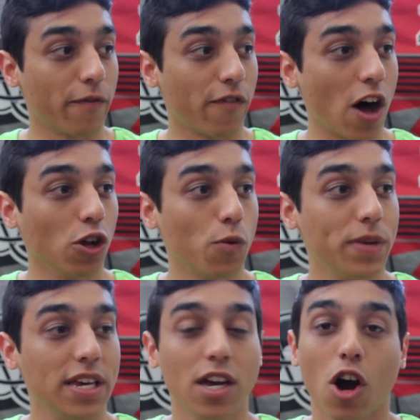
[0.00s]
Follow
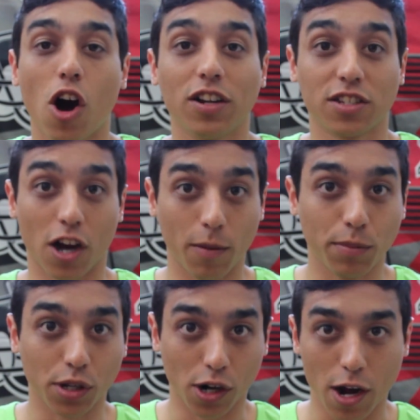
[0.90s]
me on
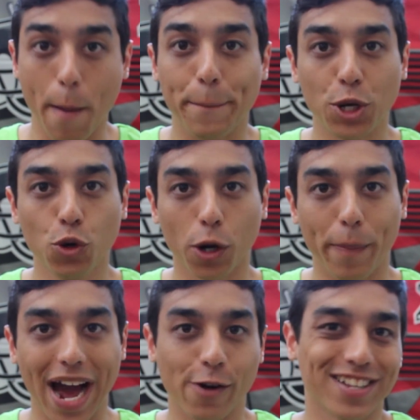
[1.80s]
Tumblr,
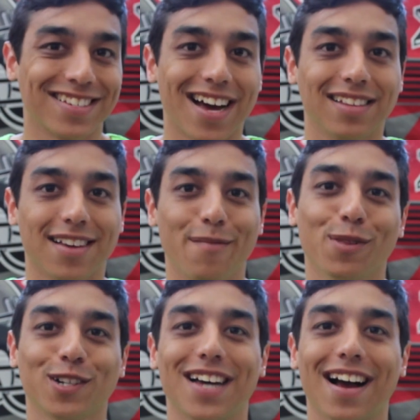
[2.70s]

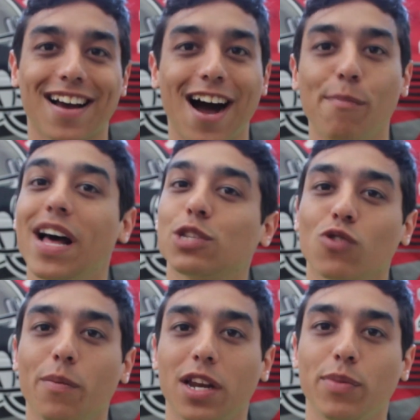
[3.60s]
pewterpirates.tumblr.com. That's
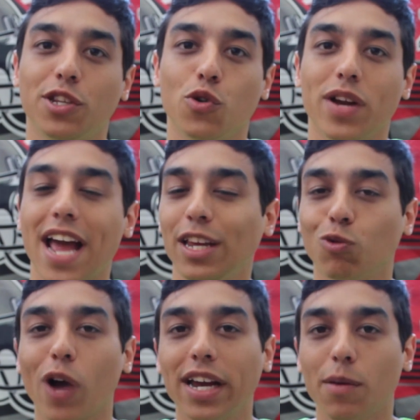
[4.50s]
where I'm going to be doing
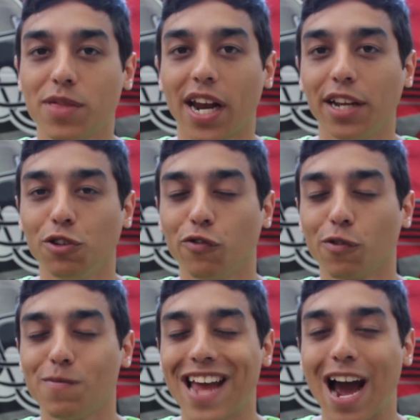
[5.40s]
any write-up that I do
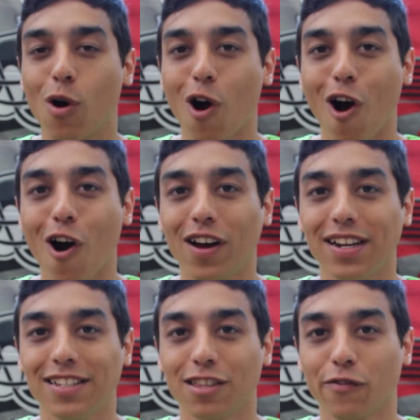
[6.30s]
from now
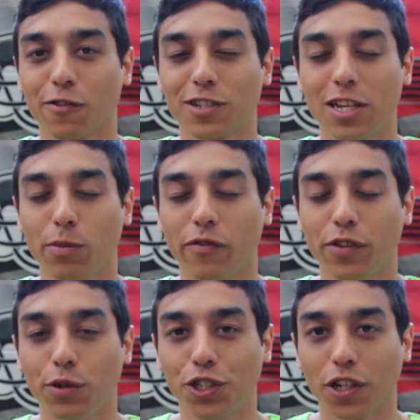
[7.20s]
on into the foreseeable
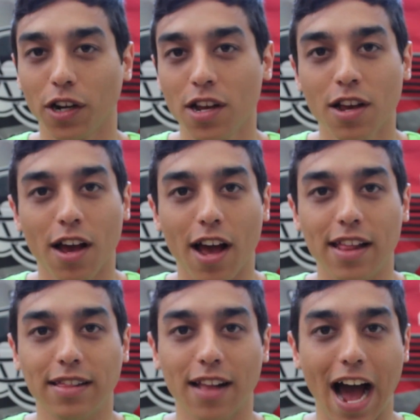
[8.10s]
future.
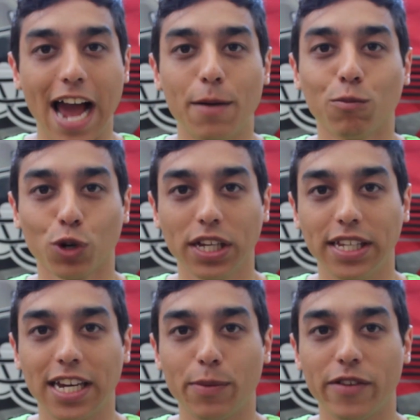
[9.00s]
And I am
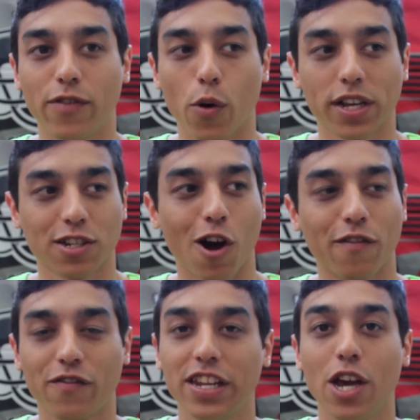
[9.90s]
really going to be focused
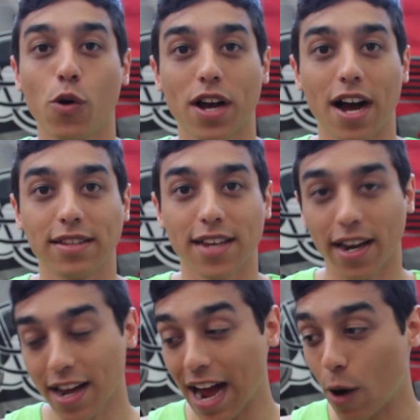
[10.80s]
on video
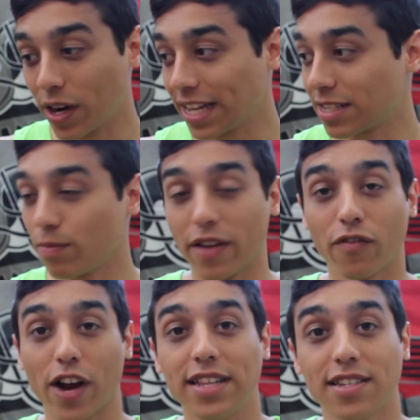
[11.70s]
content. I want to get some of my
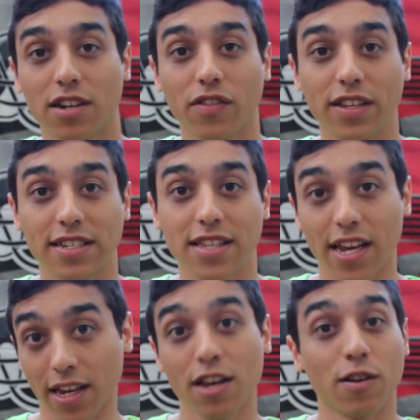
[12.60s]
friends in on this thing.